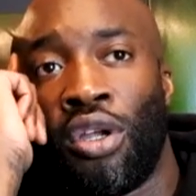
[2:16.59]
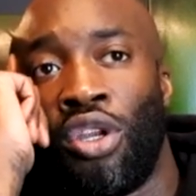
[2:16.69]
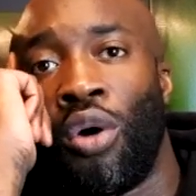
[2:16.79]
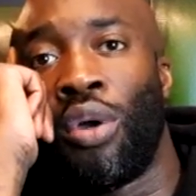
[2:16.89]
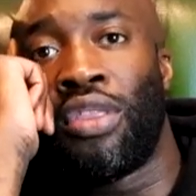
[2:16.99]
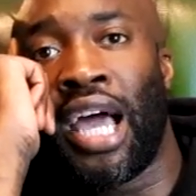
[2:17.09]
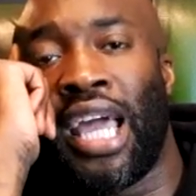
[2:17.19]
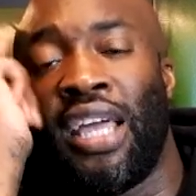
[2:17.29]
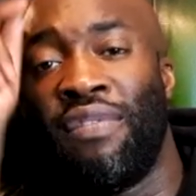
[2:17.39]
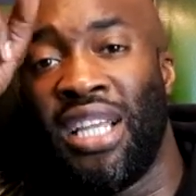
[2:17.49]
knowing
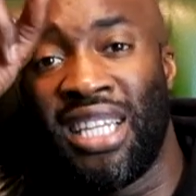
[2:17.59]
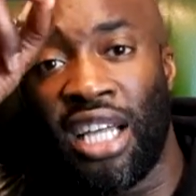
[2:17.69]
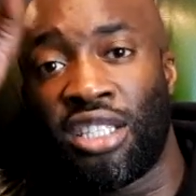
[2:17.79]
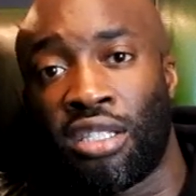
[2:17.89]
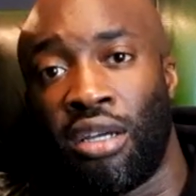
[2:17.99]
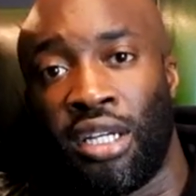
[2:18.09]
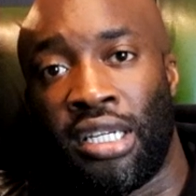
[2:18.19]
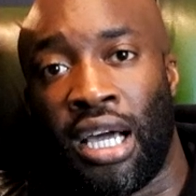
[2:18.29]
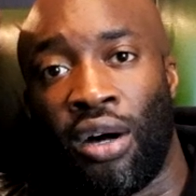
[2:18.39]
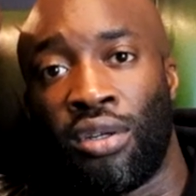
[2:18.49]
that if he does turn it
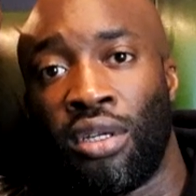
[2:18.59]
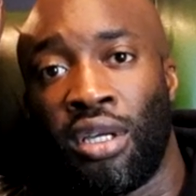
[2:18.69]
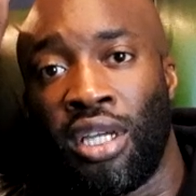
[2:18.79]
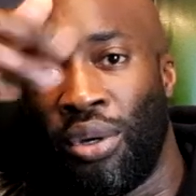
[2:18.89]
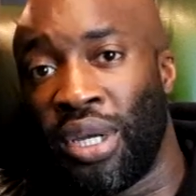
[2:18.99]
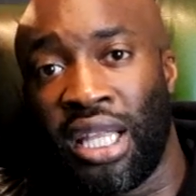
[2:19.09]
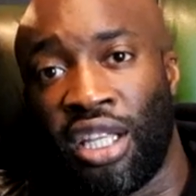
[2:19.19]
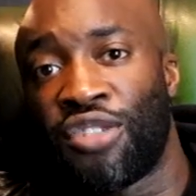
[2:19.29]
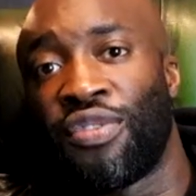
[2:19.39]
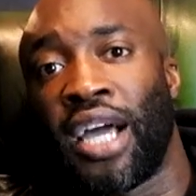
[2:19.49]
down, he'll get
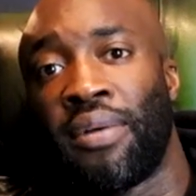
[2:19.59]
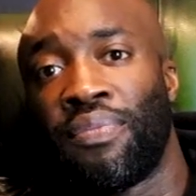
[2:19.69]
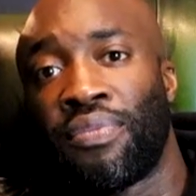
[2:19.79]
this fight.